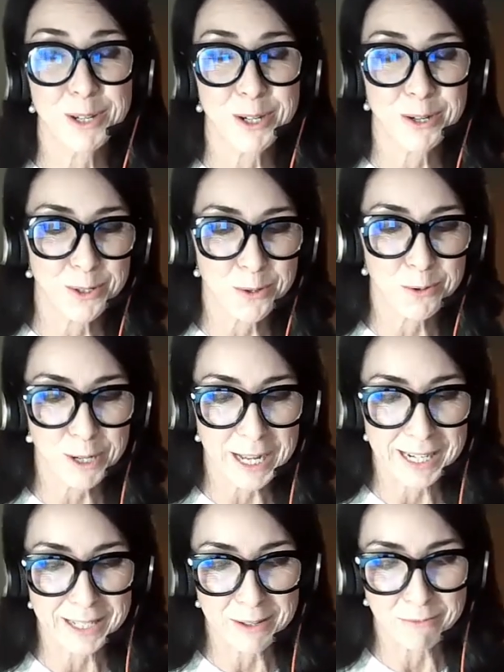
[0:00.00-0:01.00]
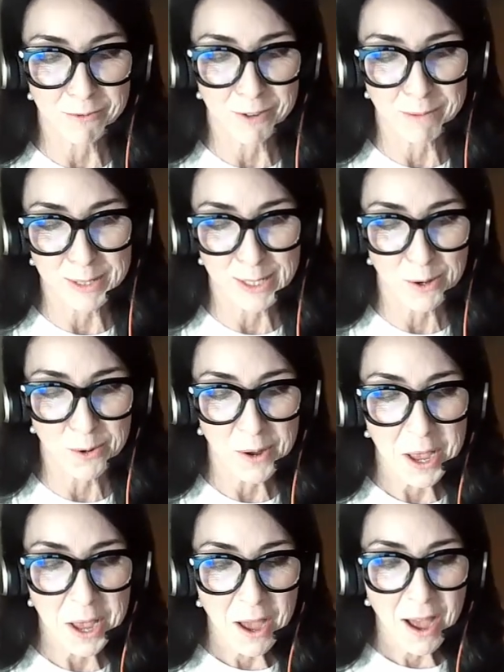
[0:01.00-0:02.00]
We don't know who we're getting them from. So,
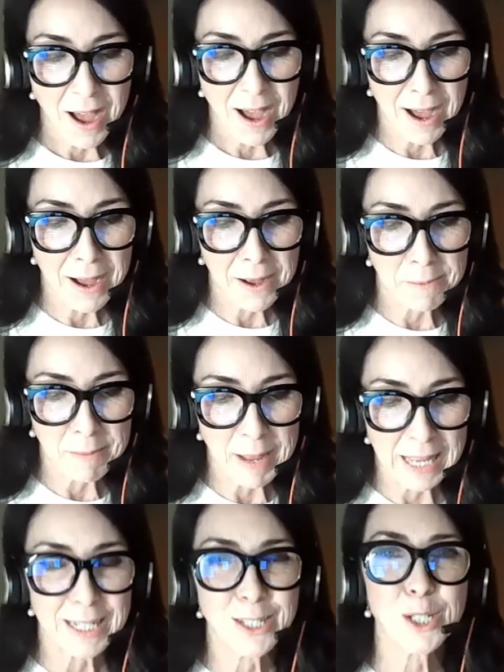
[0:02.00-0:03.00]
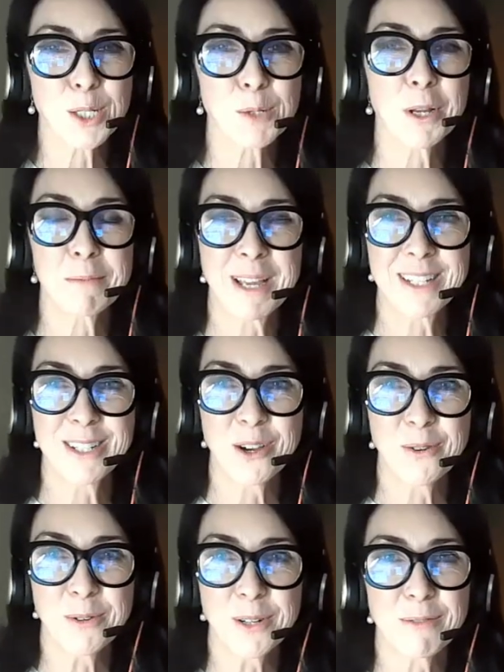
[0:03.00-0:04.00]
um, and I just want to make
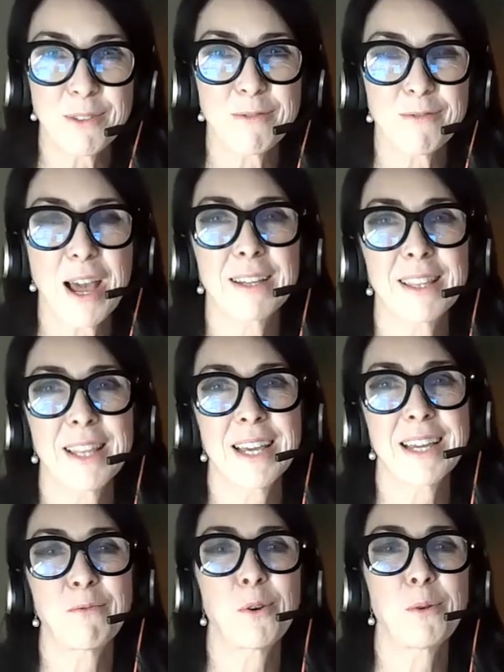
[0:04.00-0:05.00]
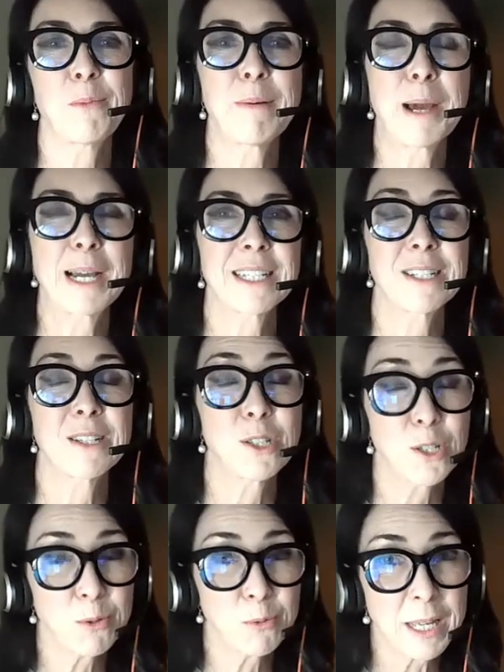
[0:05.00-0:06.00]
note of the fact that we'll be back in
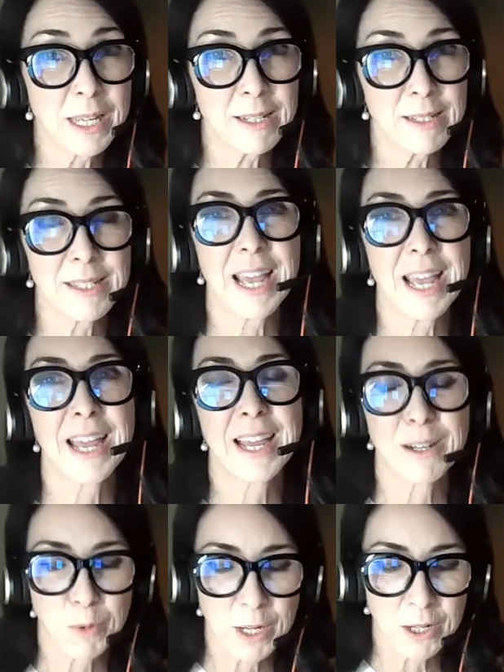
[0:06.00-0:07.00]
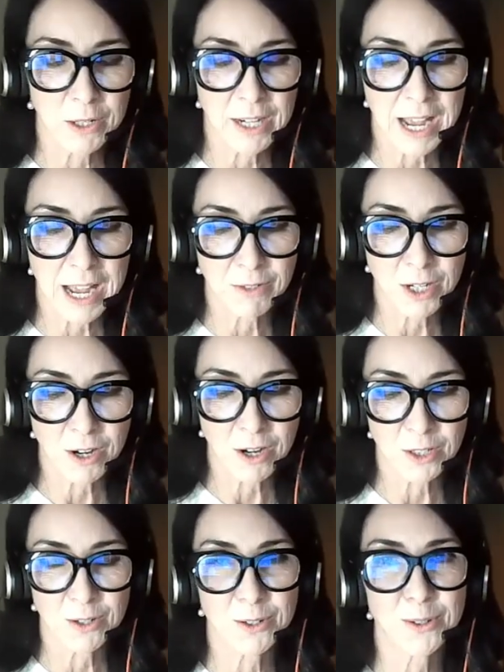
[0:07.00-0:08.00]
two weeks and we are going to have
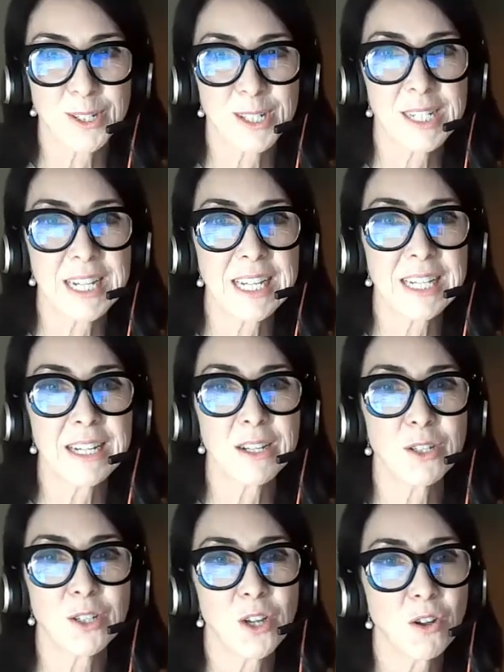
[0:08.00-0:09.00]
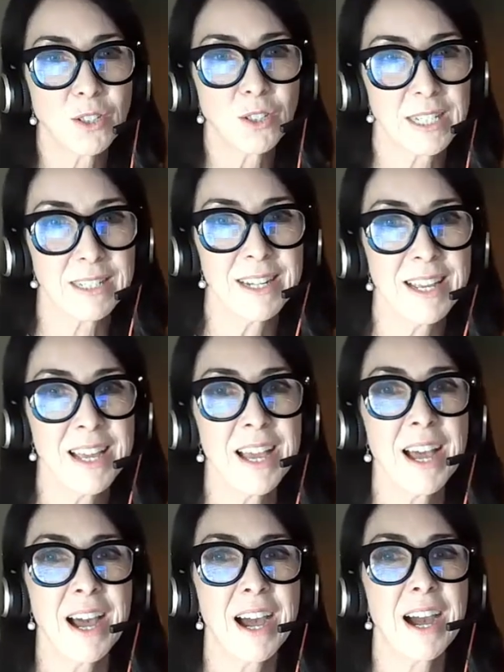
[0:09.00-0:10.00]
Dr. Christine Dalton
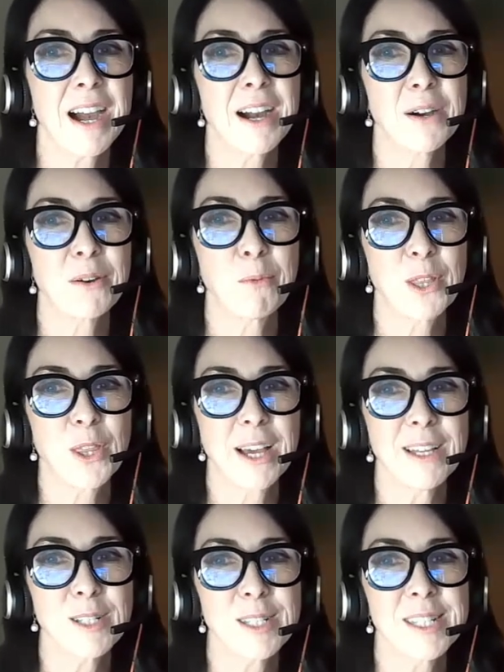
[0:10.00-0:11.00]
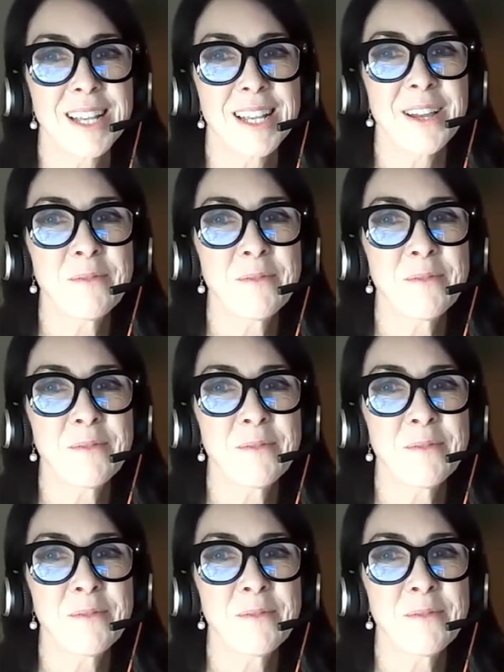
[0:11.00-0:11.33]
uh, with us.